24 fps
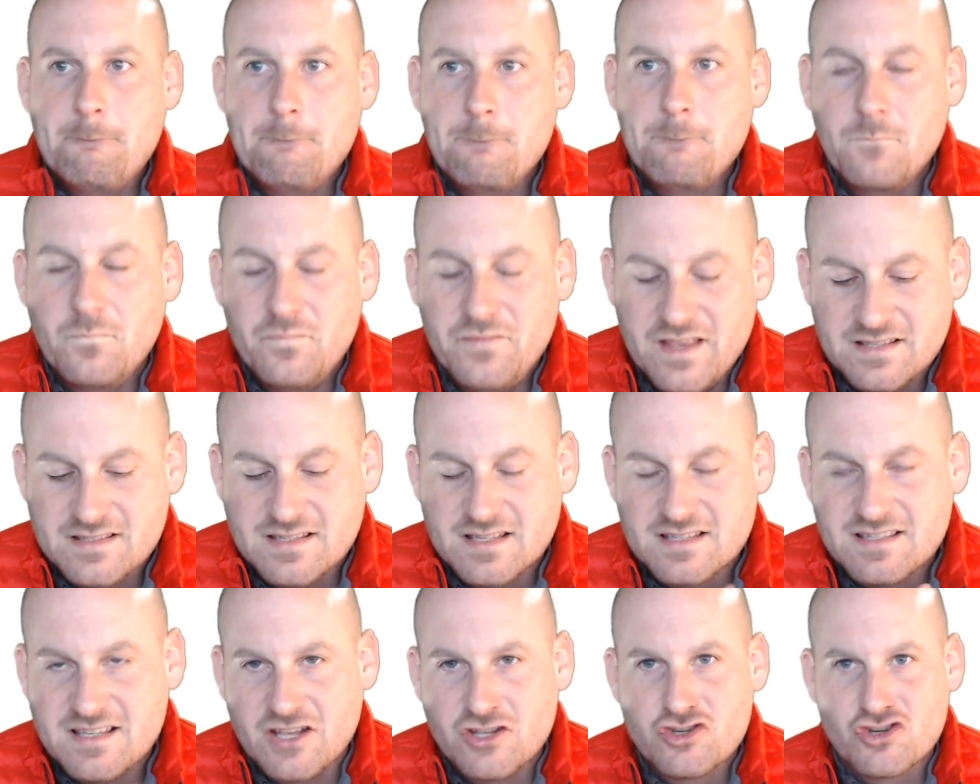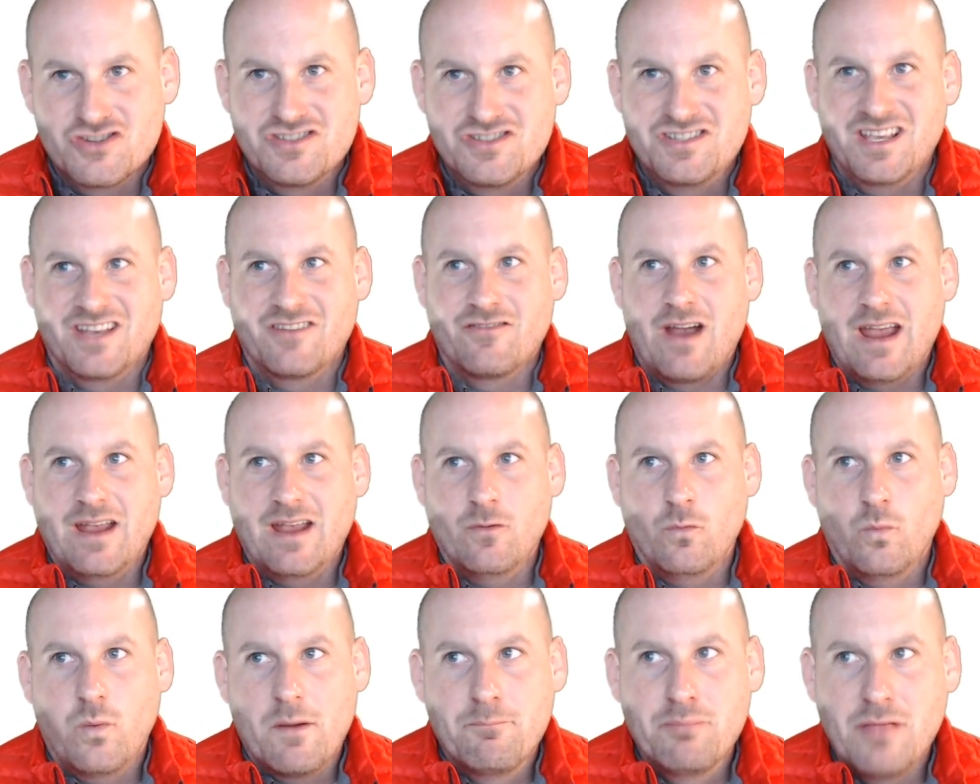This is interesting, right?
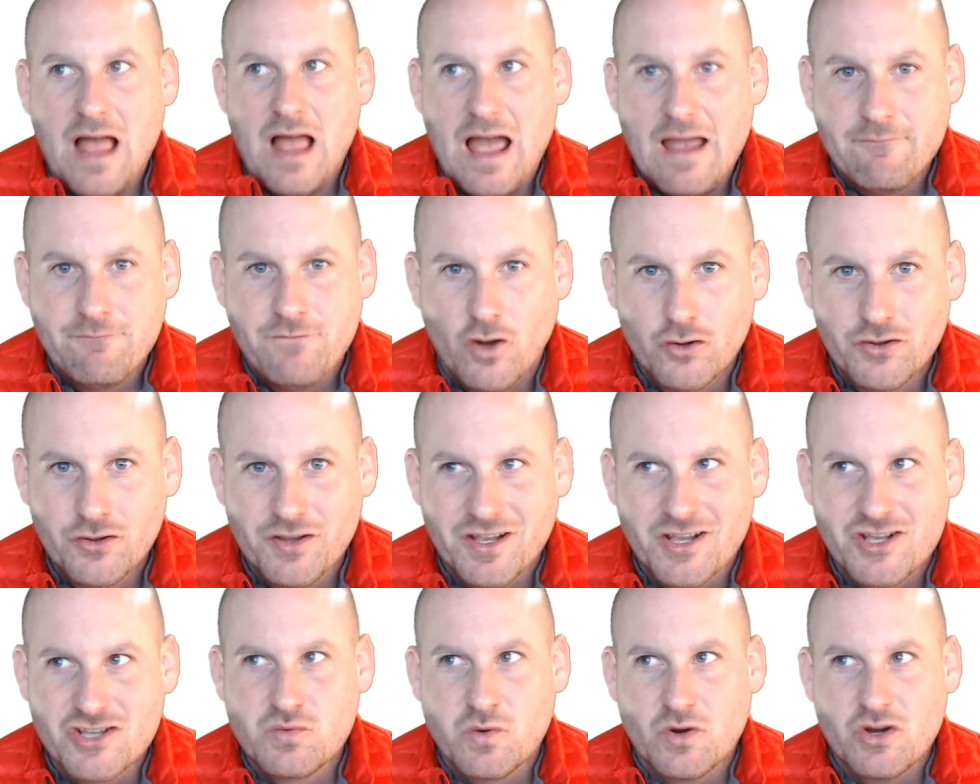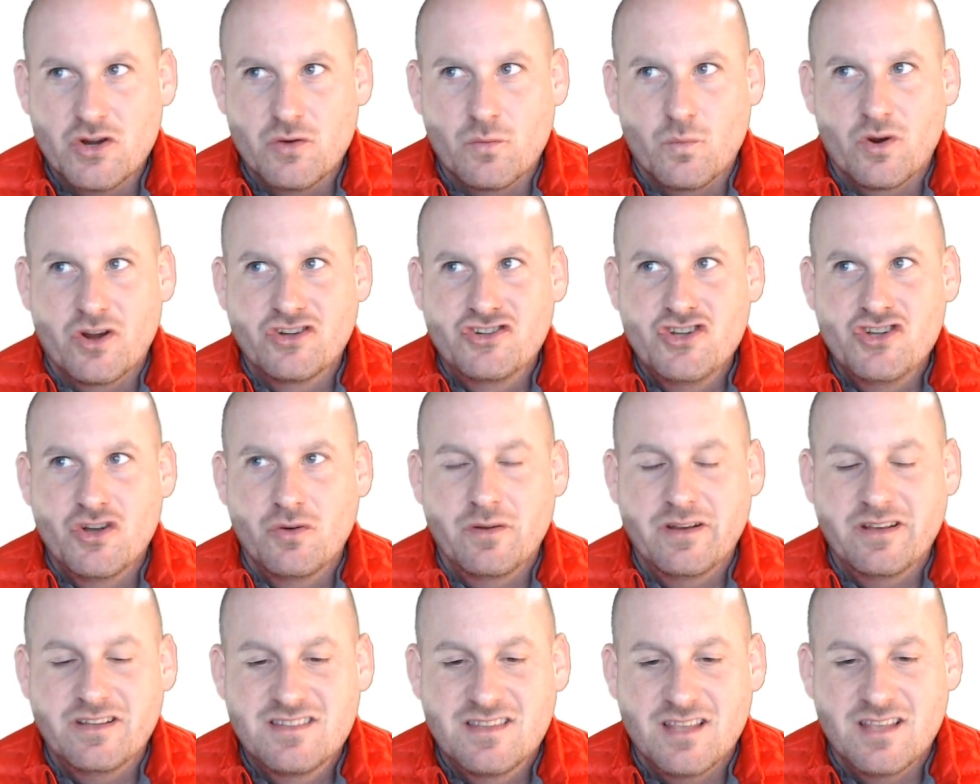We're blindfolded because
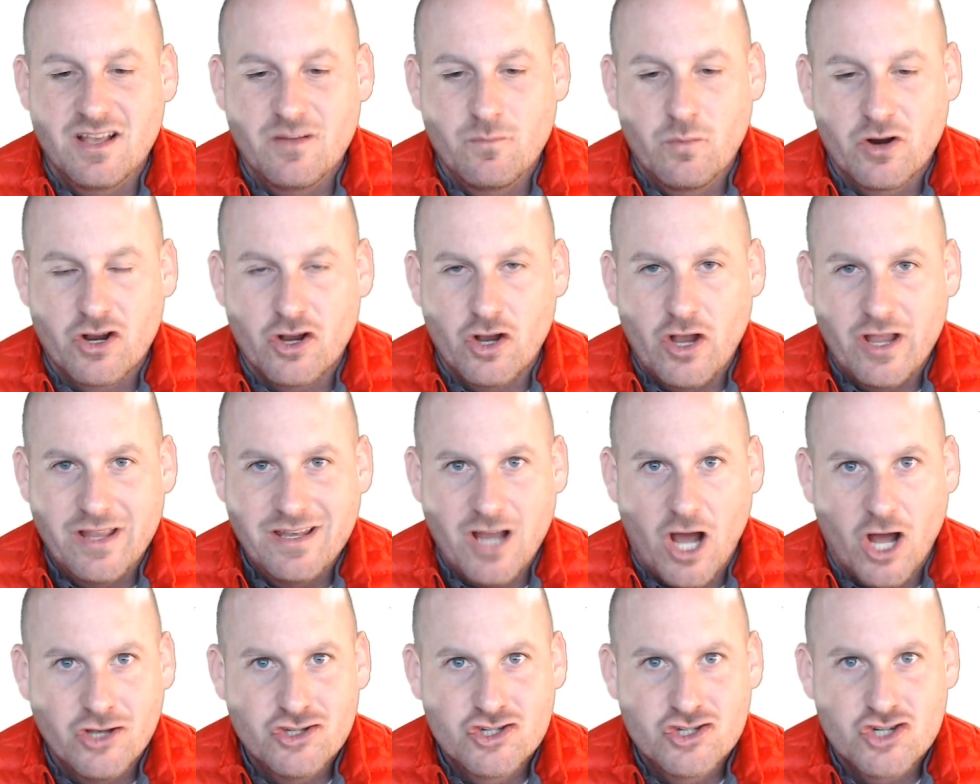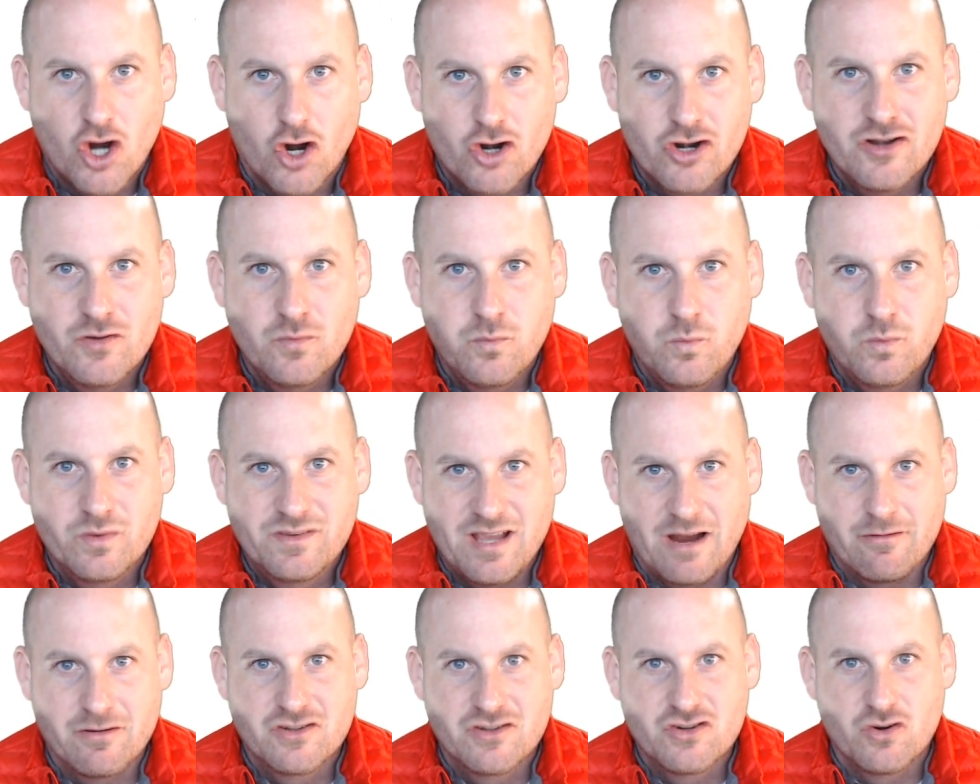we're in uncharted
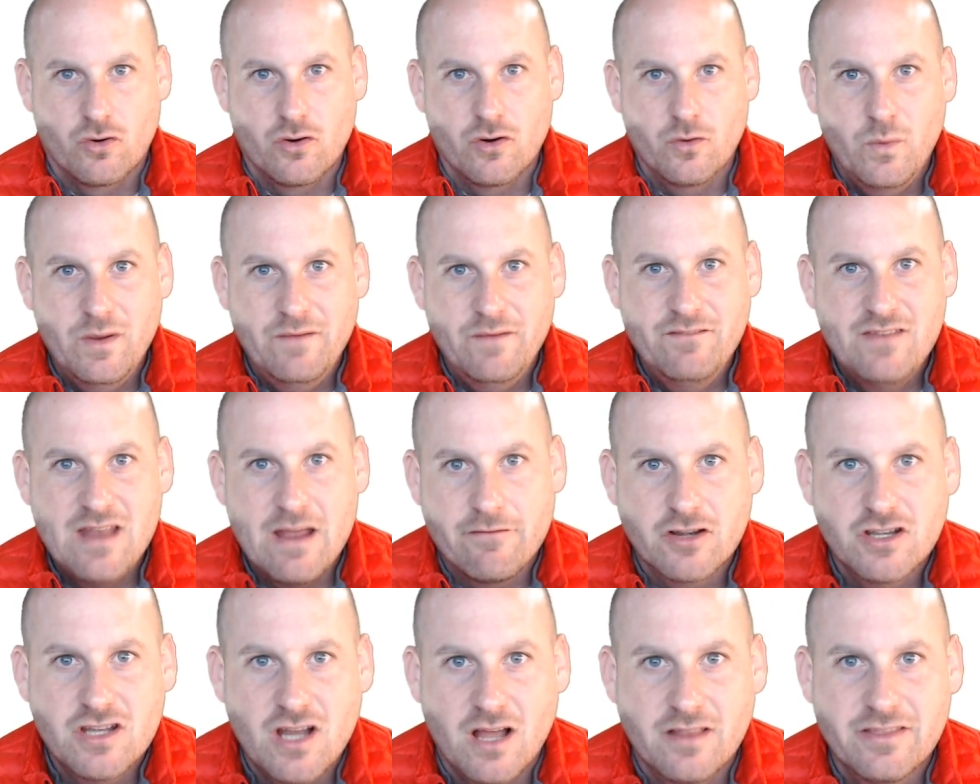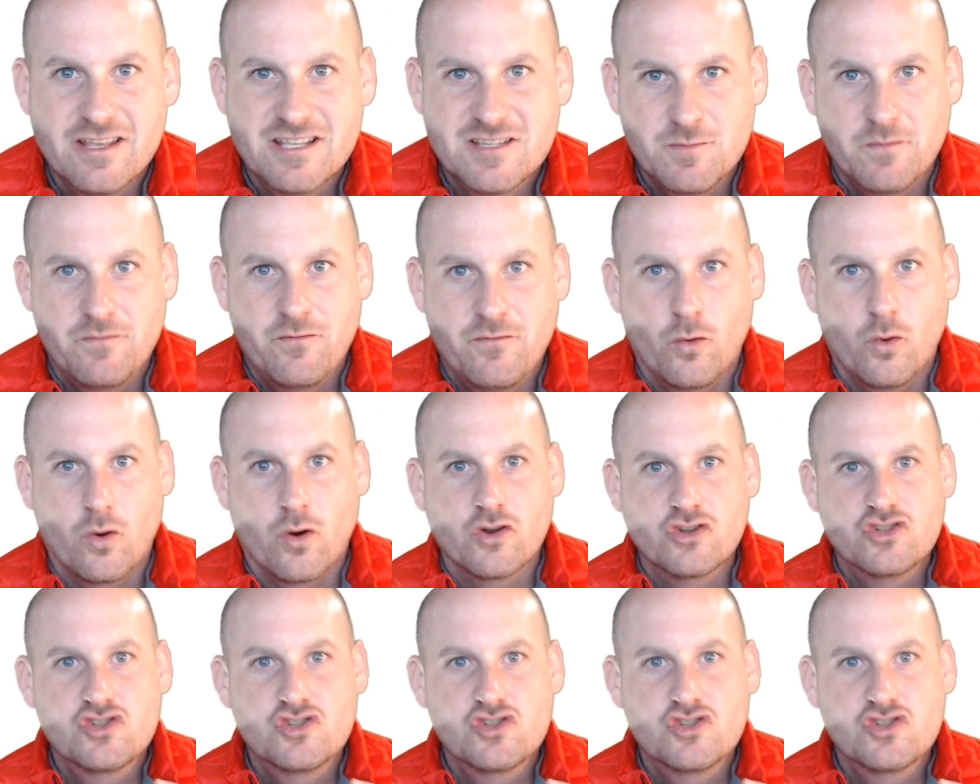territory. We've never done this before.